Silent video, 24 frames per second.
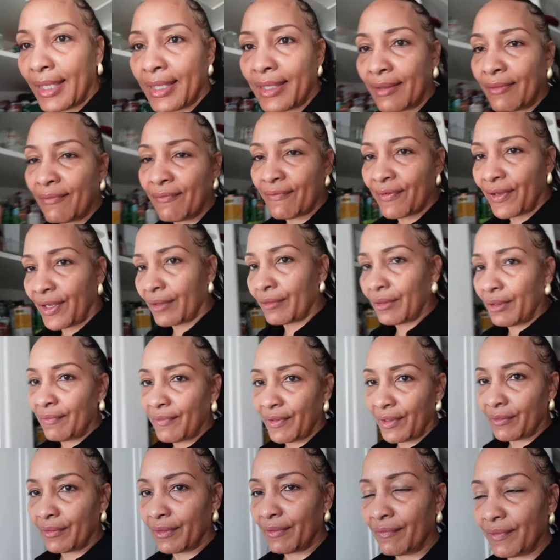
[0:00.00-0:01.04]
eat very,
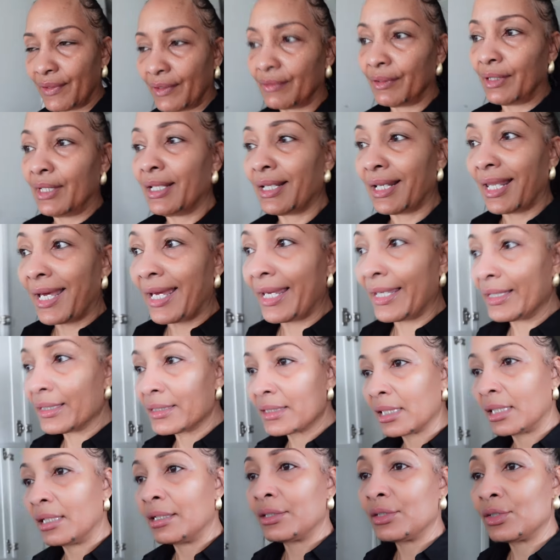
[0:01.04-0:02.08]
very, very
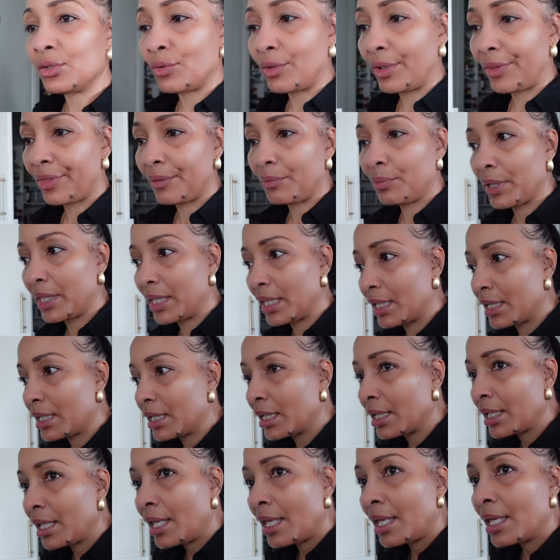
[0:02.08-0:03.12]
light during the week.
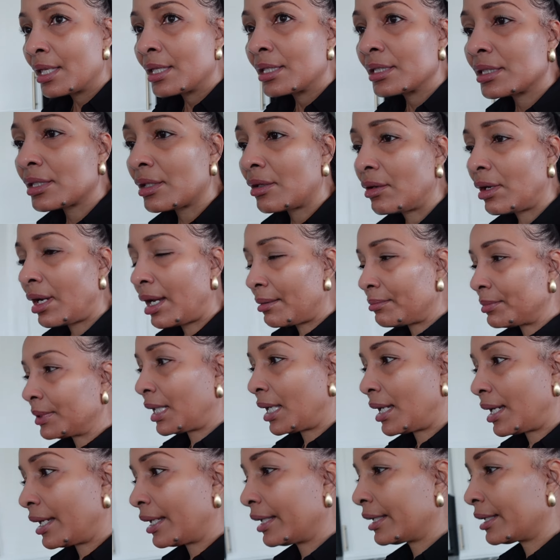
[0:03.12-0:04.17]
So I'm
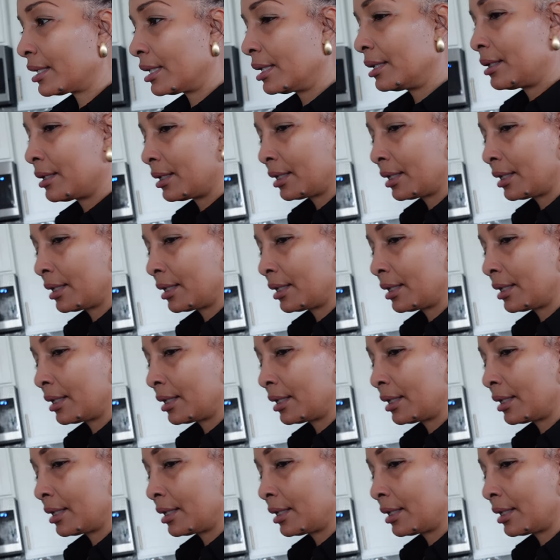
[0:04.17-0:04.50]
like,